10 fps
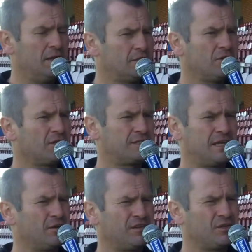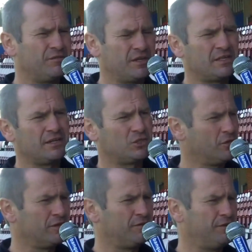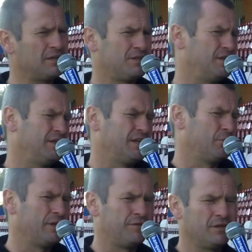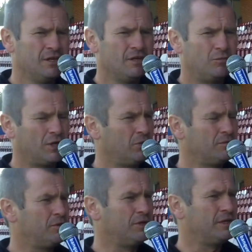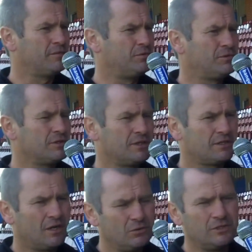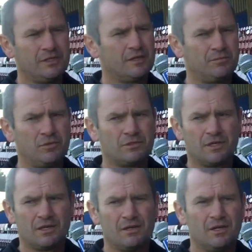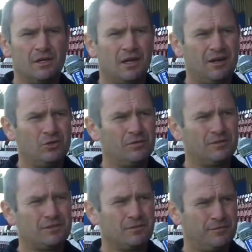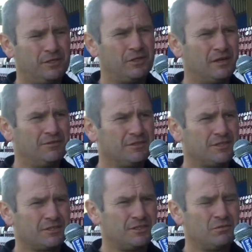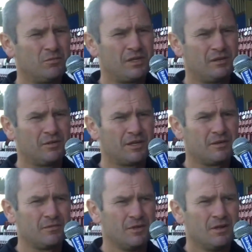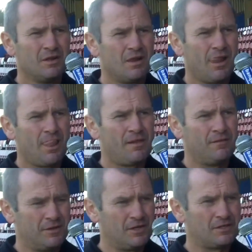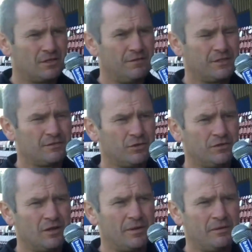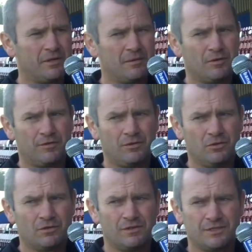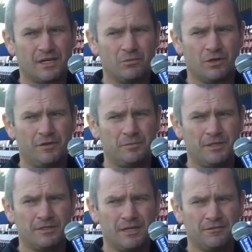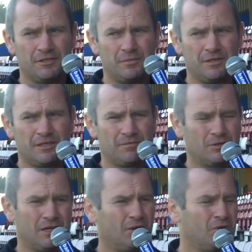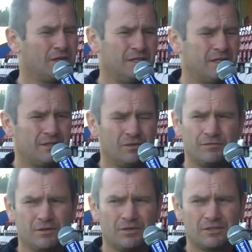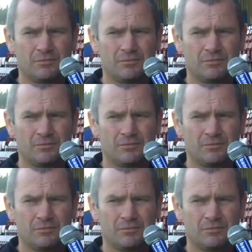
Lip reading: It's not a send off. I don't think it's like a shove in the face. You get away with it. But how did Birdie get booked on that? How did he get booked? I hope there's some video evidence actually. We might be able to get him. If it's in front of them, might be able to get him off a hook. The second one, if he's being daft, but how can he get done for that?